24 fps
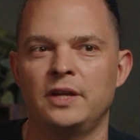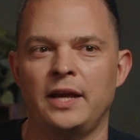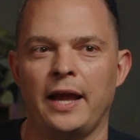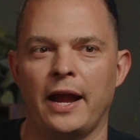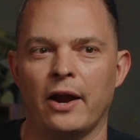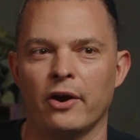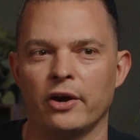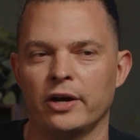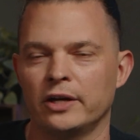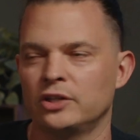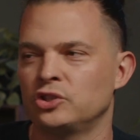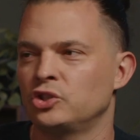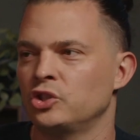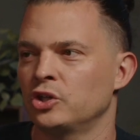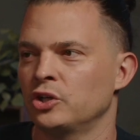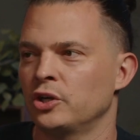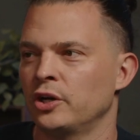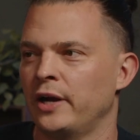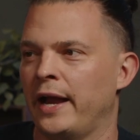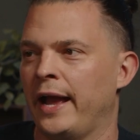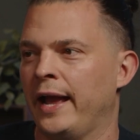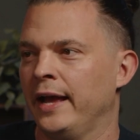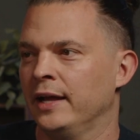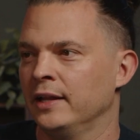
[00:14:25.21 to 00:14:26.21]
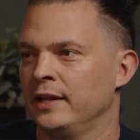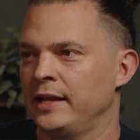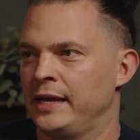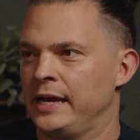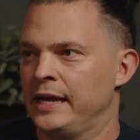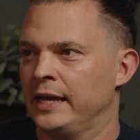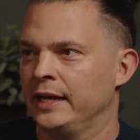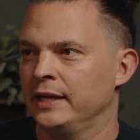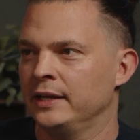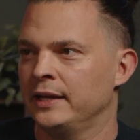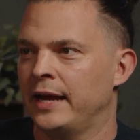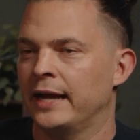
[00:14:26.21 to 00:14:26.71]
character
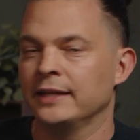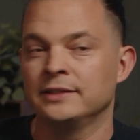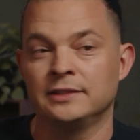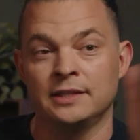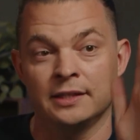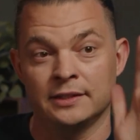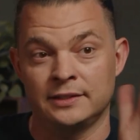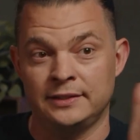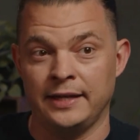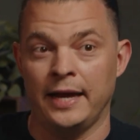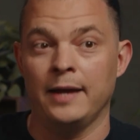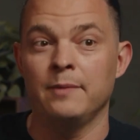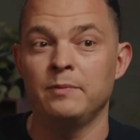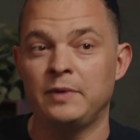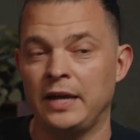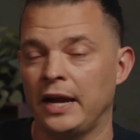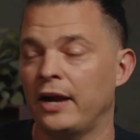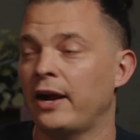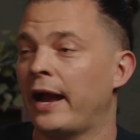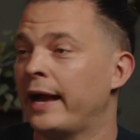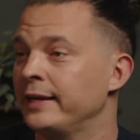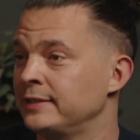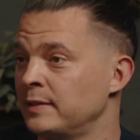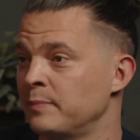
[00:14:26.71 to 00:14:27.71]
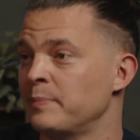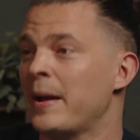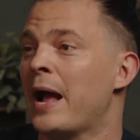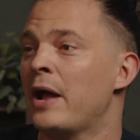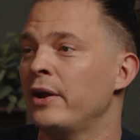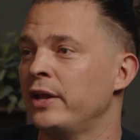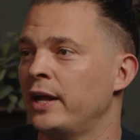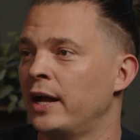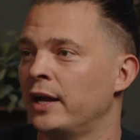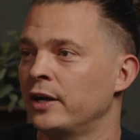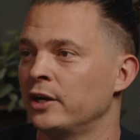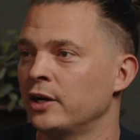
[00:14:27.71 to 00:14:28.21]
alien as the same character as a
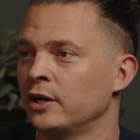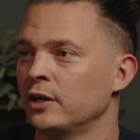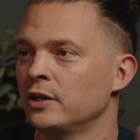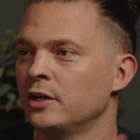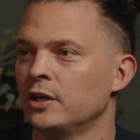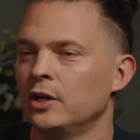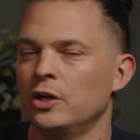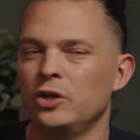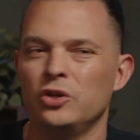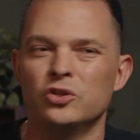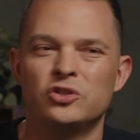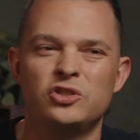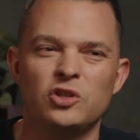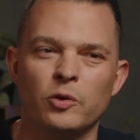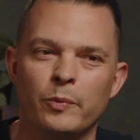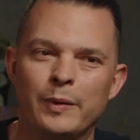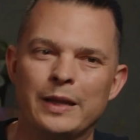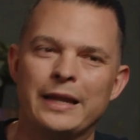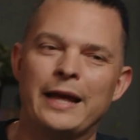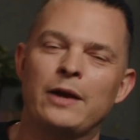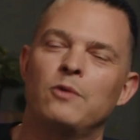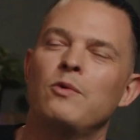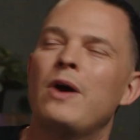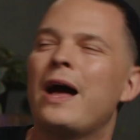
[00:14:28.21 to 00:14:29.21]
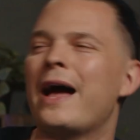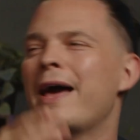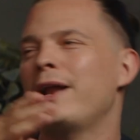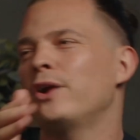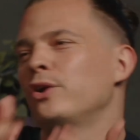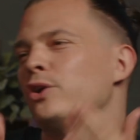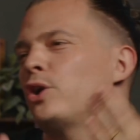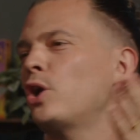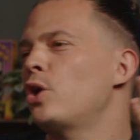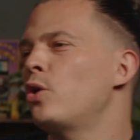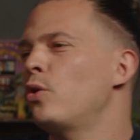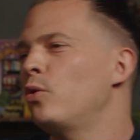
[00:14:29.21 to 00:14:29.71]
bounty hunter, you'd still be like, well, I don't
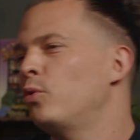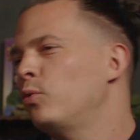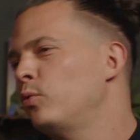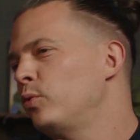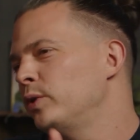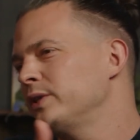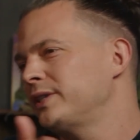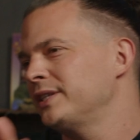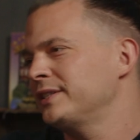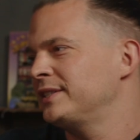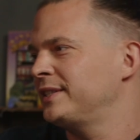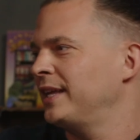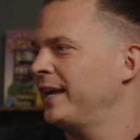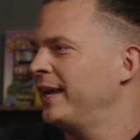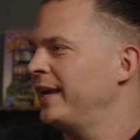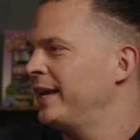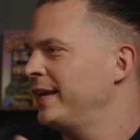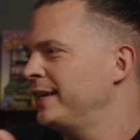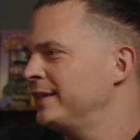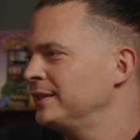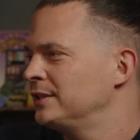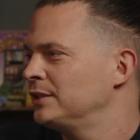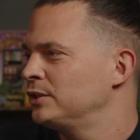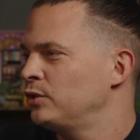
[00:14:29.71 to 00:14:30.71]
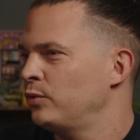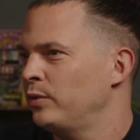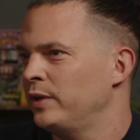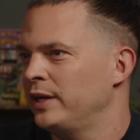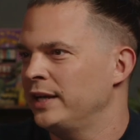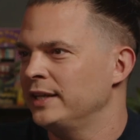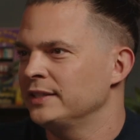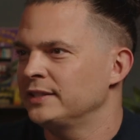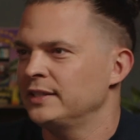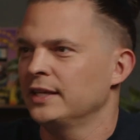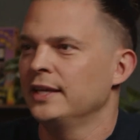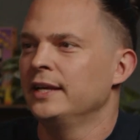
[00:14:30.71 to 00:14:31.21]
know what this thing is, who it
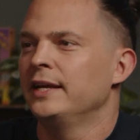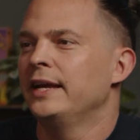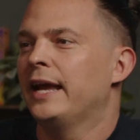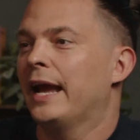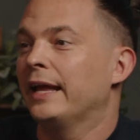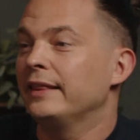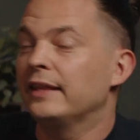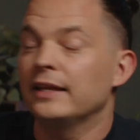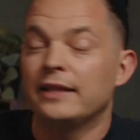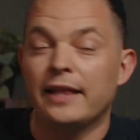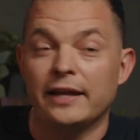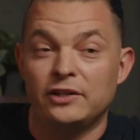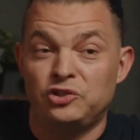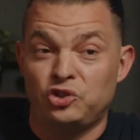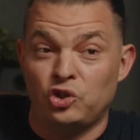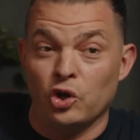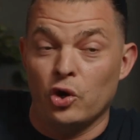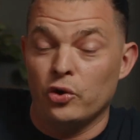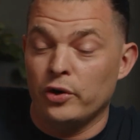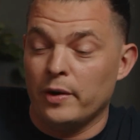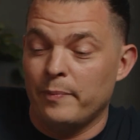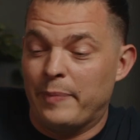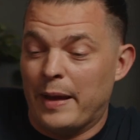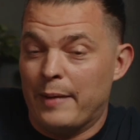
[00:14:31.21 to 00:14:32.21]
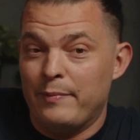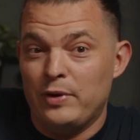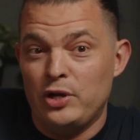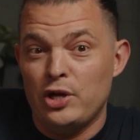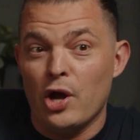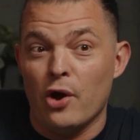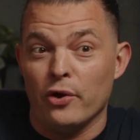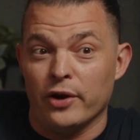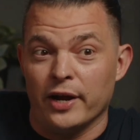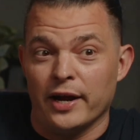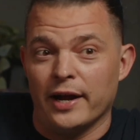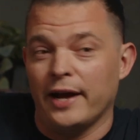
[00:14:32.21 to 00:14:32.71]
is. And then they showed a baby
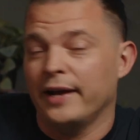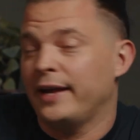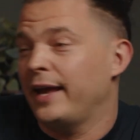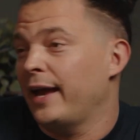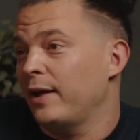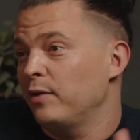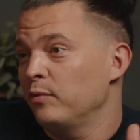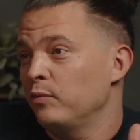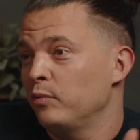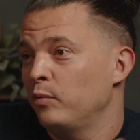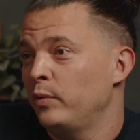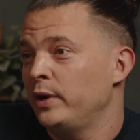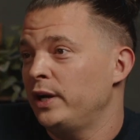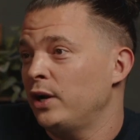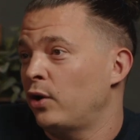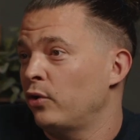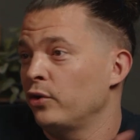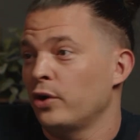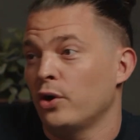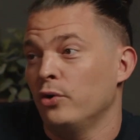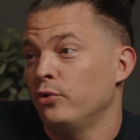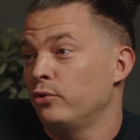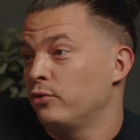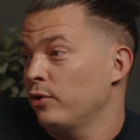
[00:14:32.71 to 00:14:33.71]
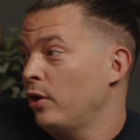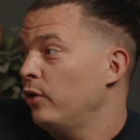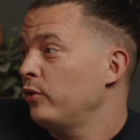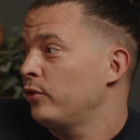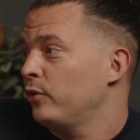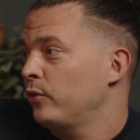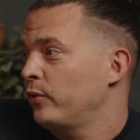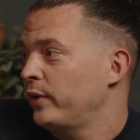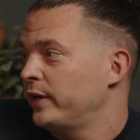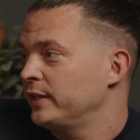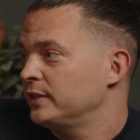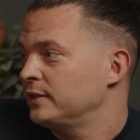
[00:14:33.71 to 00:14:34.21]
Yoda. Again, we don't know who
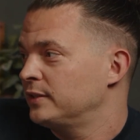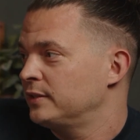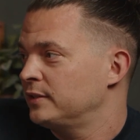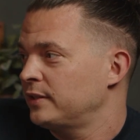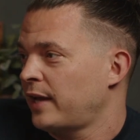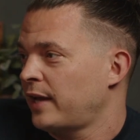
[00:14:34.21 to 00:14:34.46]
Grogu is